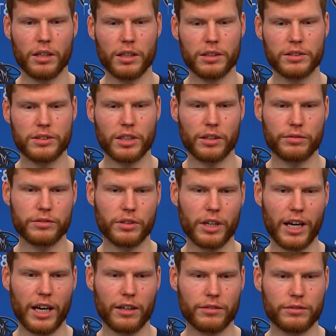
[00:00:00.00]
it's tough to
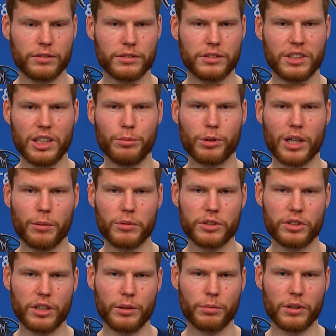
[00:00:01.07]
have team
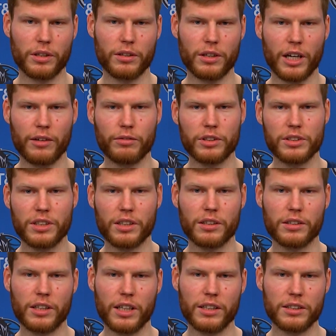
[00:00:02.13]
chemistry when every
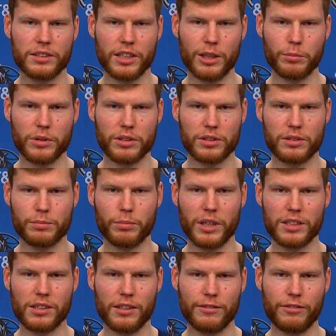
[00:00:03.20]
single day the team is
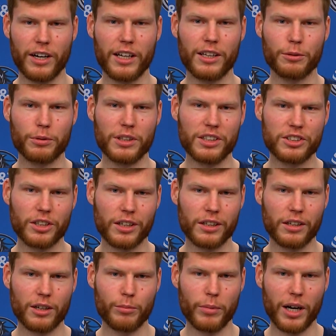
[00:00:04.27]
basically fighting with each
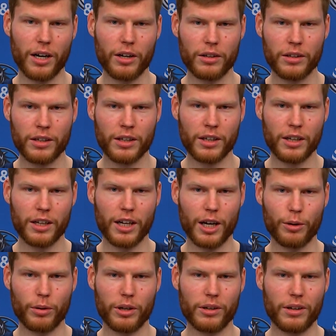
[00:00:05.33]
other about I
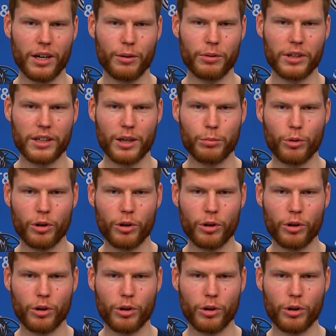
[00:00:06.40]
want to get